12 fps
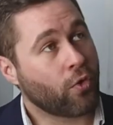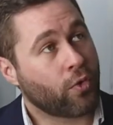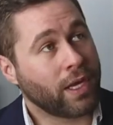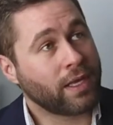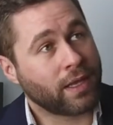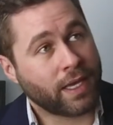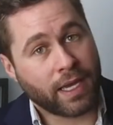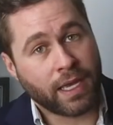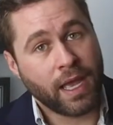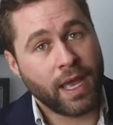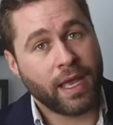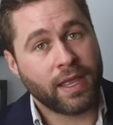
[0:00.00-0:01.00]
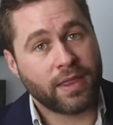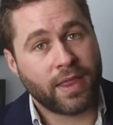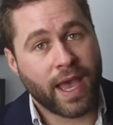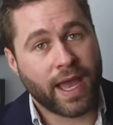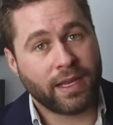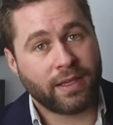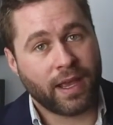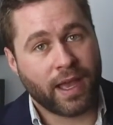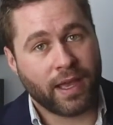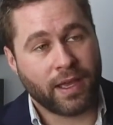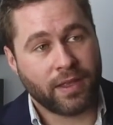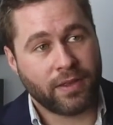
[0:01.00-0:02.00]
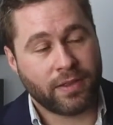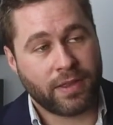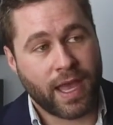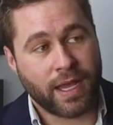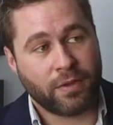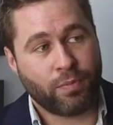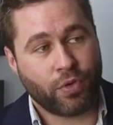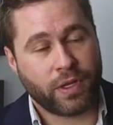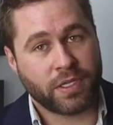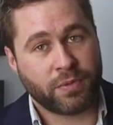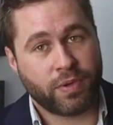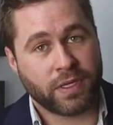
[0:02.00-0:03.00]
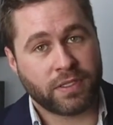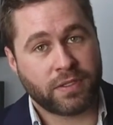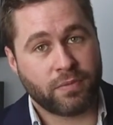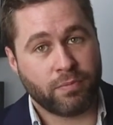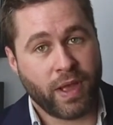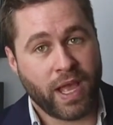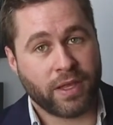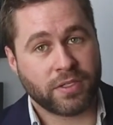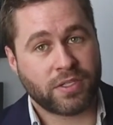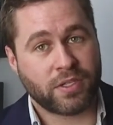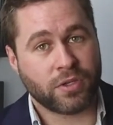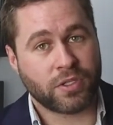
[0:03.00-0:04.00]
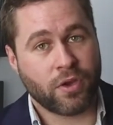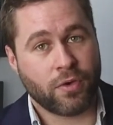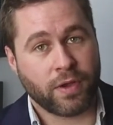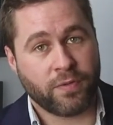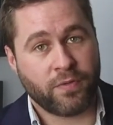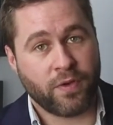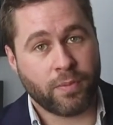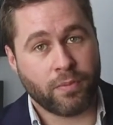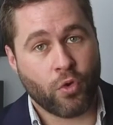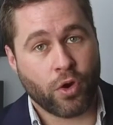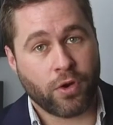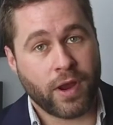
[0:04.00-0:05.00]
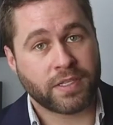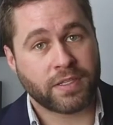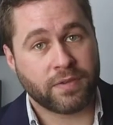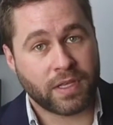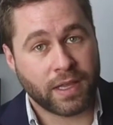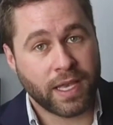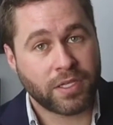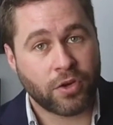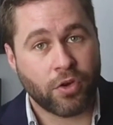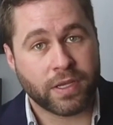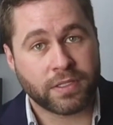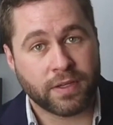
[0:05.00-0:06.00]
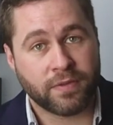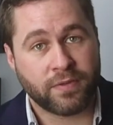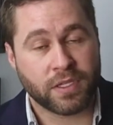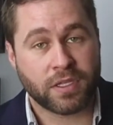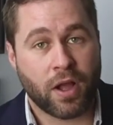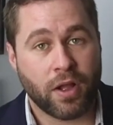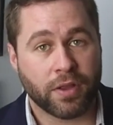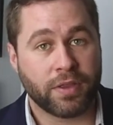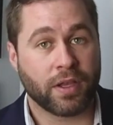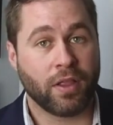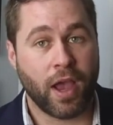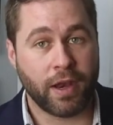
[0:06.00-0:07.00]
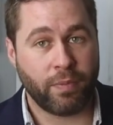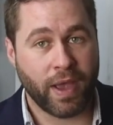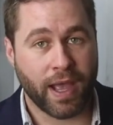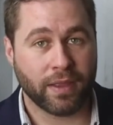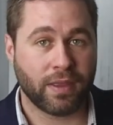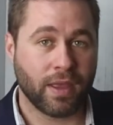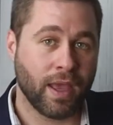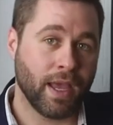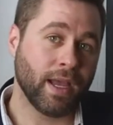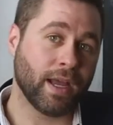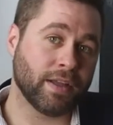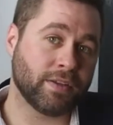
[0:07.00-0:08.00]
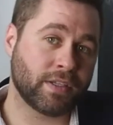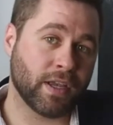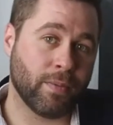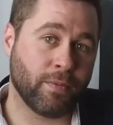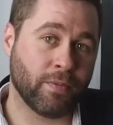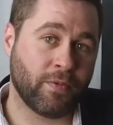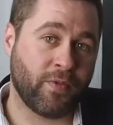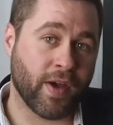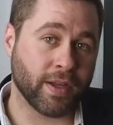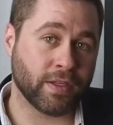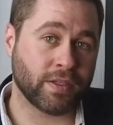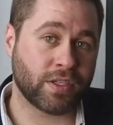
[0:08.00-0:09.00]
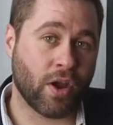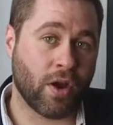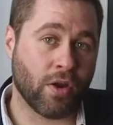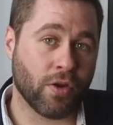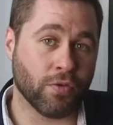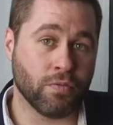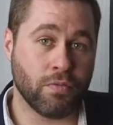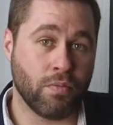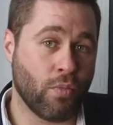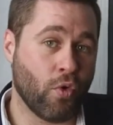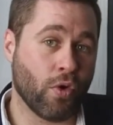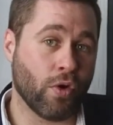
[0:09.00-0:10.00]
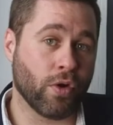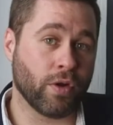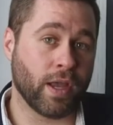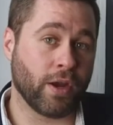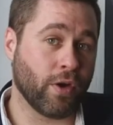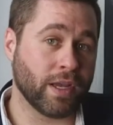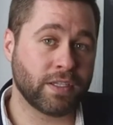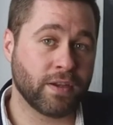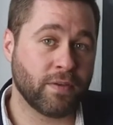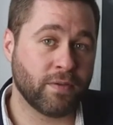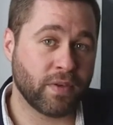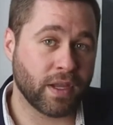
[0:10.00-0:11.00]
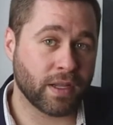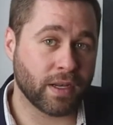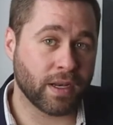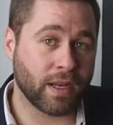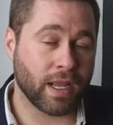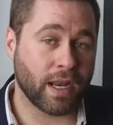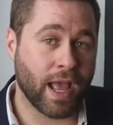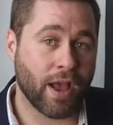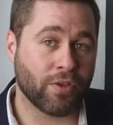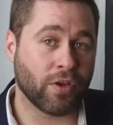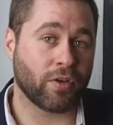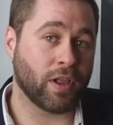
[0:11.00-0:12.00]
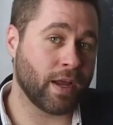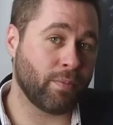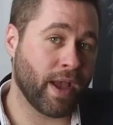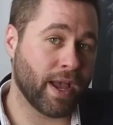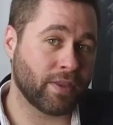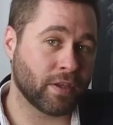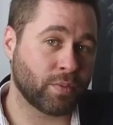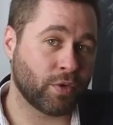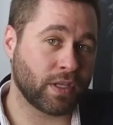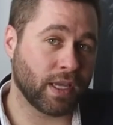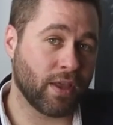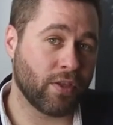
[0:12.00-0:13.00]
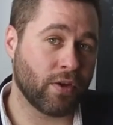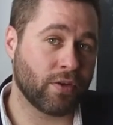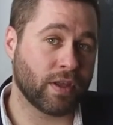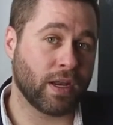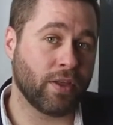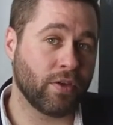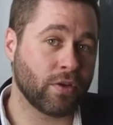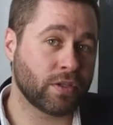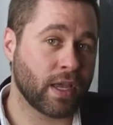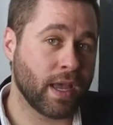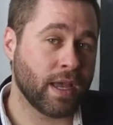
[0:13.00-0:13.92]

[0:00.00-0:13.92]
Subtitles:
quickly that participant's balance starts going from more aggressive to less aggressive is called the glide path. And some funds are more aggressive in how their glide path is put together than others.